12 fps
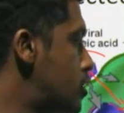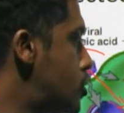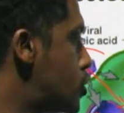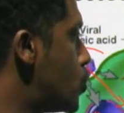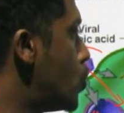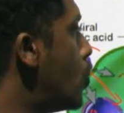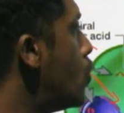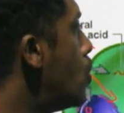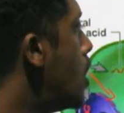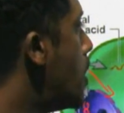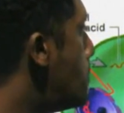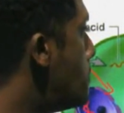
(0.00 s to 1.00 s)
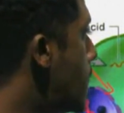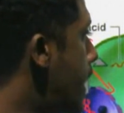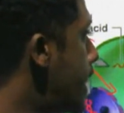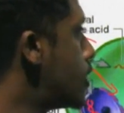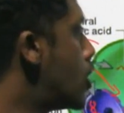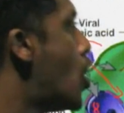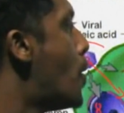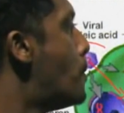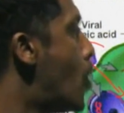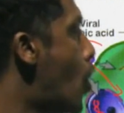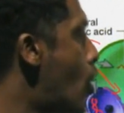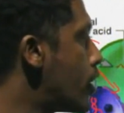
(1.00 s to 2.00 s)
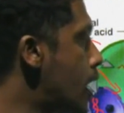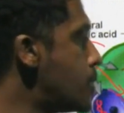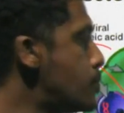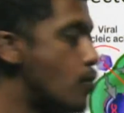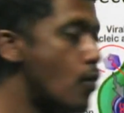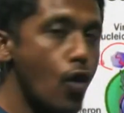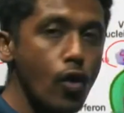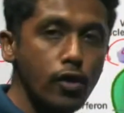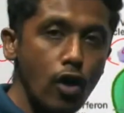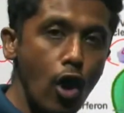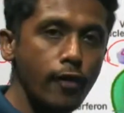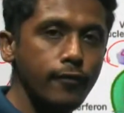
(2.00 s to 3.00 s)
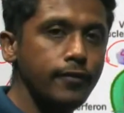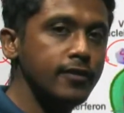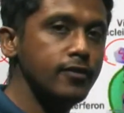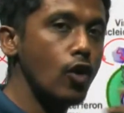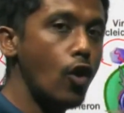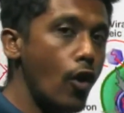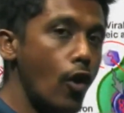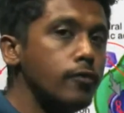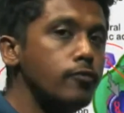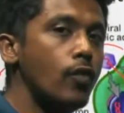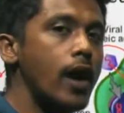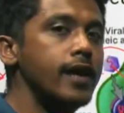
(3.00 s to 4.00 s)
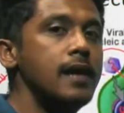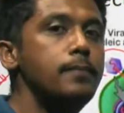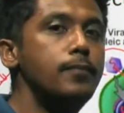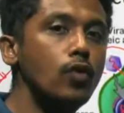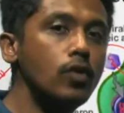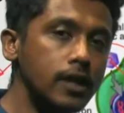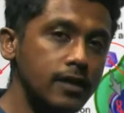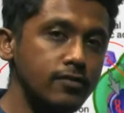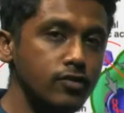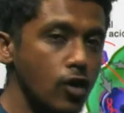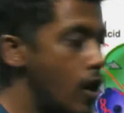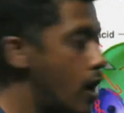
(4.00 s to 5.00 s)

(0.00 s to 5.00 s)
to make more and more of its own viral proteins or